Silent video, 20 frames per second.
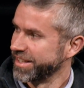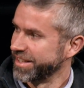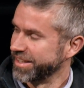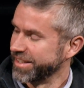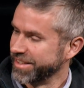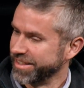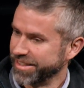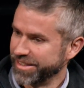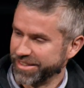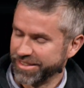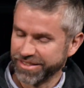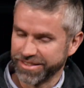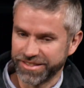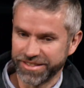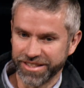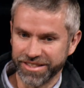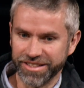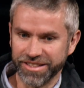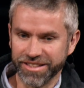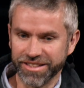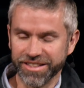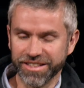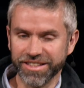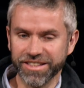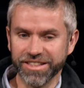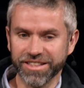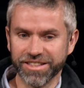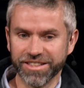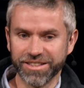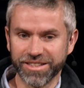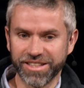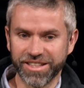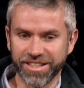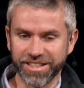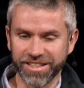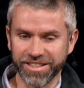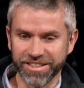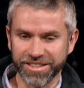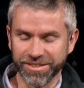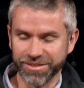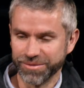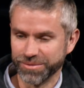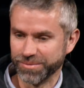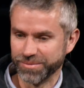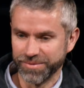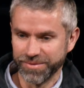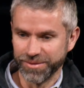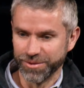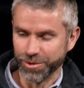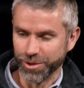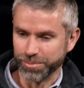And then suddenly you